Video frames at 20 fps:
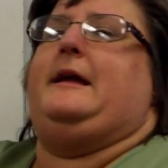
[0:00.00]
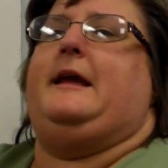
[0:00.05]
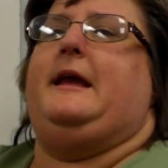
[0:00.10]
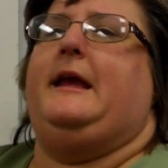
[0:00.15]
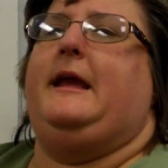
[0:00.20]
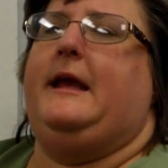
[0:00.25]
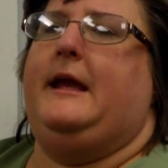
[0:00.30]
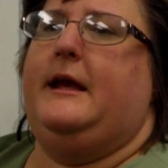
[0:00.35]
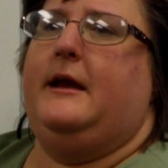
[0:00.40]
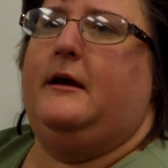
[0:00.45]

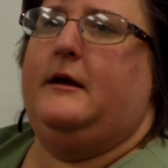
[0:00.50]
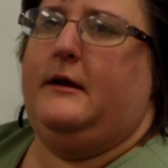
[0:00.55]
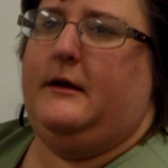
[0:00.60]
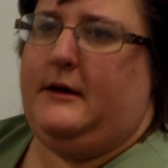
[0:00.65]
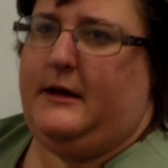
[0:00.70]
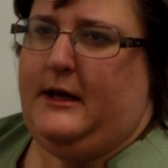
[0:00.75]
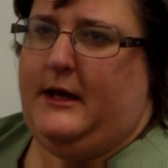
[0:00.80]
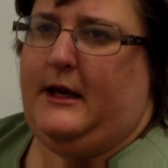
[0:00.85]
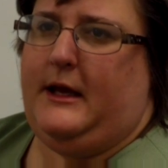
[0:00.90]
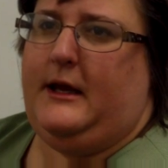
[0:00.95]

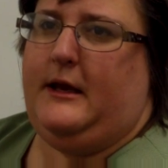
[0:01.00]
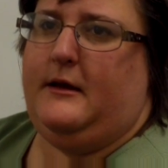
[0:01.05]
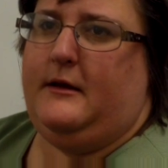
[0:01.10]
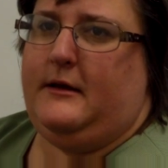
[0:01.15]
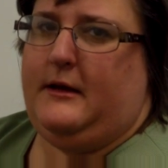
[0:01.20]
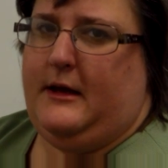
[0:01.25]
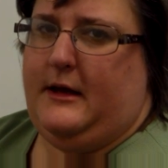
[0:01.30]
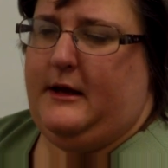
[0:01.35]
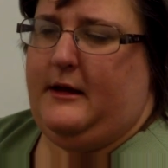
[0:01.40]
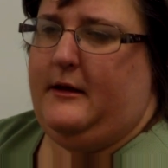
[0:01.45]

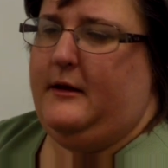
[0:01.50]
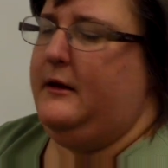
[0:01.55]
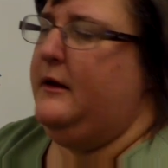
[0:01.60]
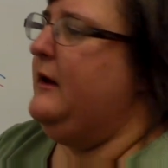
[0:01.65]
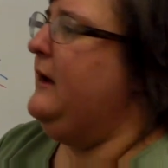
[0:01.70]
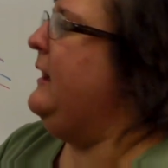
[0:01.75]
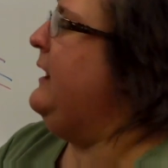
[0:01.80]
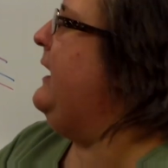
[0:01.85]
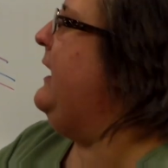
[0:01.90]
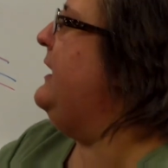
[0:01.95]
Key.
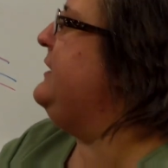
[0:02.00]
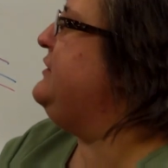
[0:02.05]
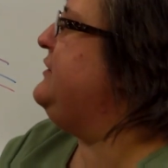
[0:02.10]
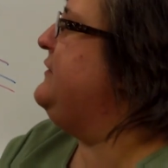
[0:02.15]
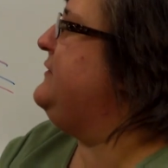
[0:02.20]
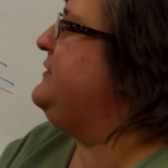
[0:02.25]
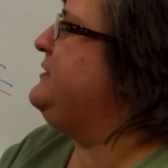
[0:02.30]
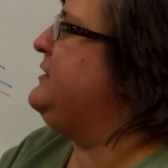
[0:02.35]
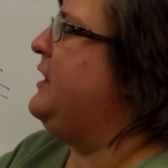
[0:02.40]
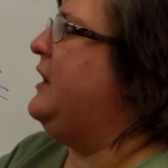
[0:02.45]
As
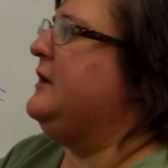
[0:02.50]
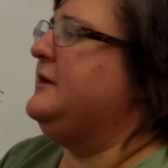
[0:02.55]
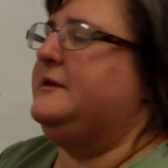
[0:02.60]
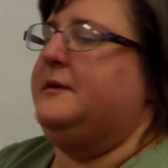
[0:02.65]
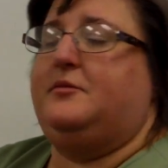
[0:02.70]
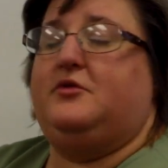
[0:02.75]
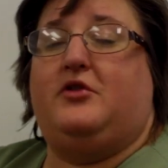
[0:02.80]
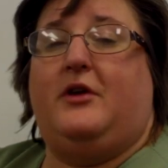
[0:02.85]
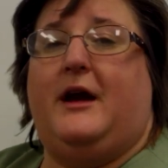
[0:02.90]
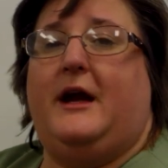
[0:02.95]
you saw,
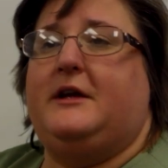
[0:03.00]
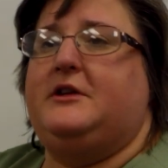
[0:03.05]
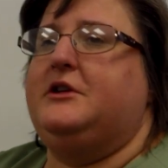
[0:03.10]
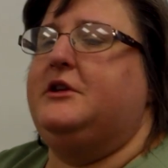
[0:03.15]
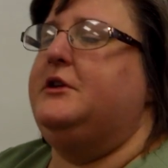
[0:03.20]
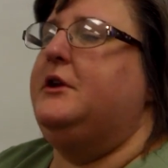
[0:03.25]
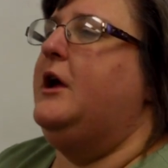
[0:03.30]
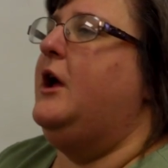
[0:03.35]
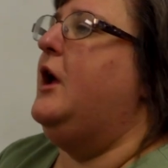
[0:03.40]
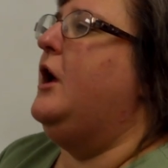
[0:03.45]

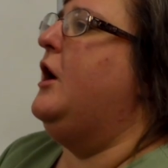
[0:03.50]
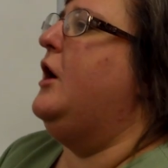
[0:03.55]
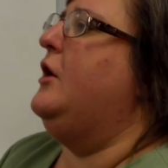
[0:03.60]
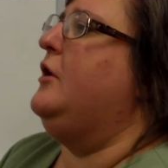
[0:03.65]
subtraction,